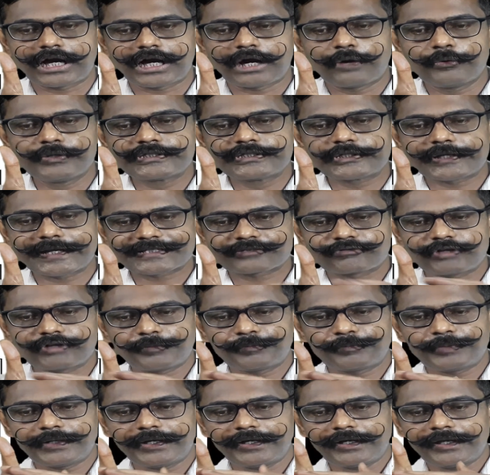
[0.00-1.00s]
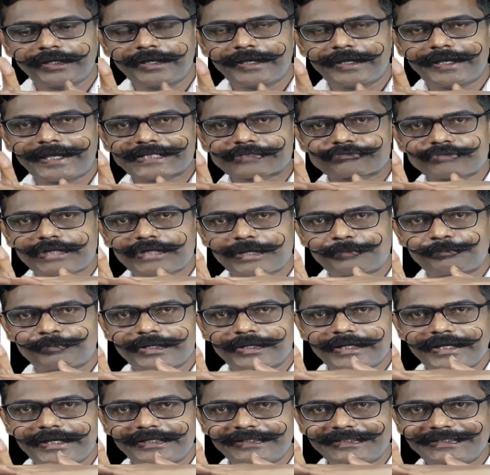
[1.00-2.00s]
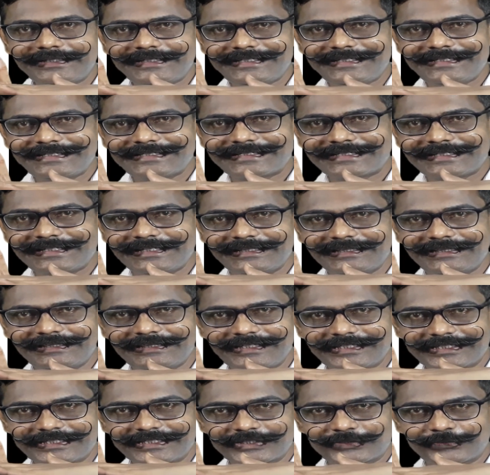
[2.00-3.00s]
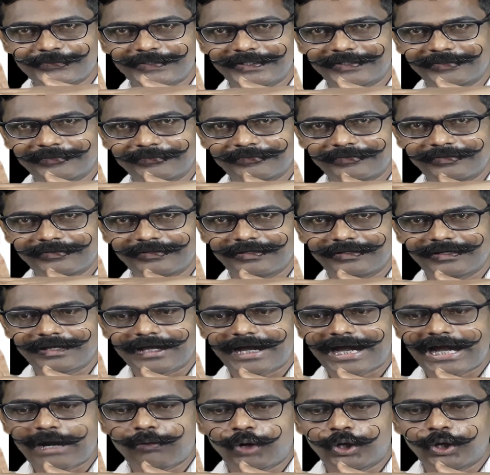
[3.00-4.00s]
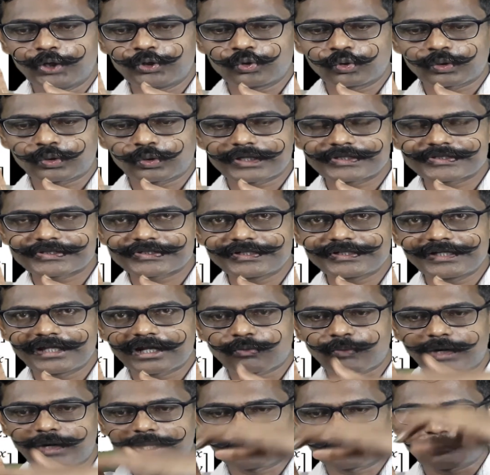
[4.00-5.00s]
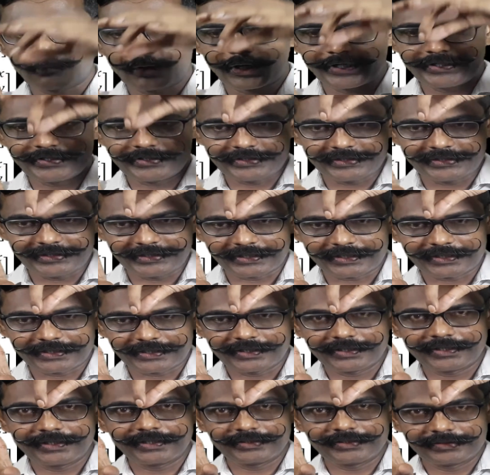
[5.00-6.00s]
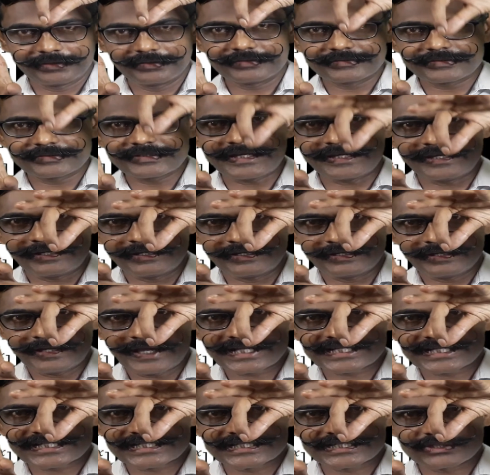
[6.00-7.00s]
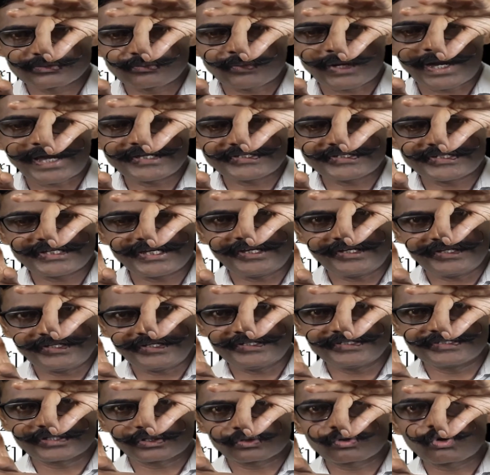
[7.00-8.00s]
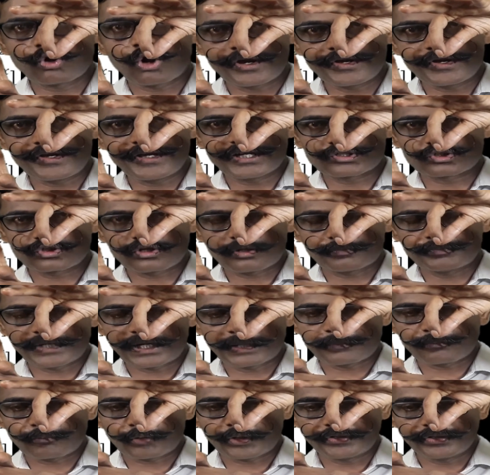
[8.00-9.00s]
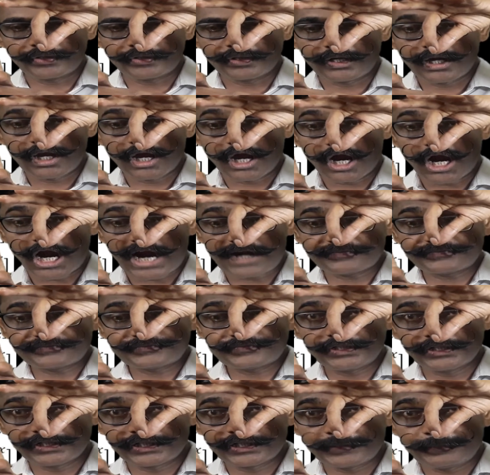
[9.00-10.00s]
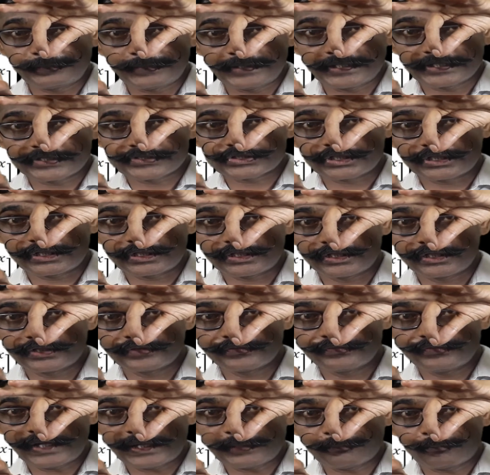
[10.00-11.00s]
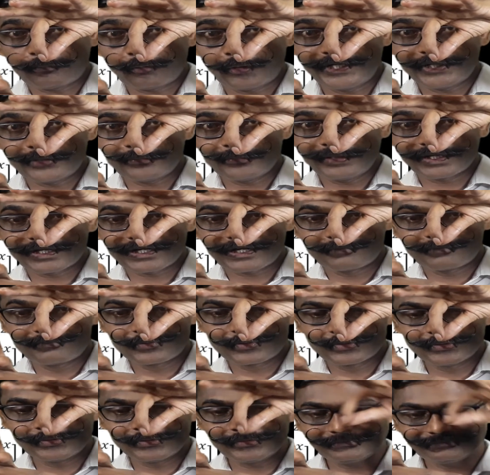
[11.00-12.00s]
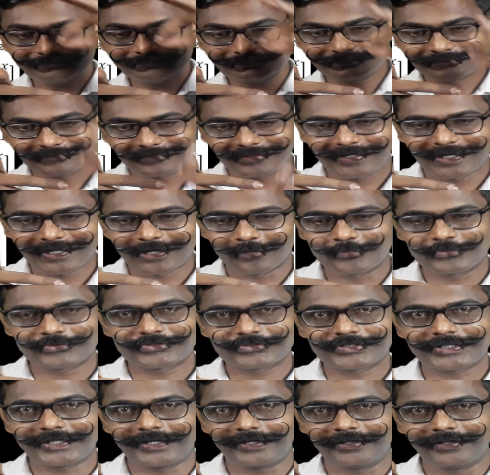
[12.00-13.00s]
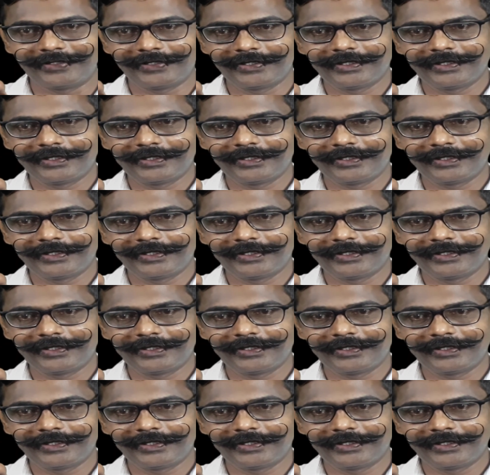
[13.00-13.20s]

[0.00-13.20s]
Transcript: How is the X Y plane? X Y plane is in this way. I want to consider one point here. Say X Y Z is the coordinates of that point. After reflection, that point will come to downside.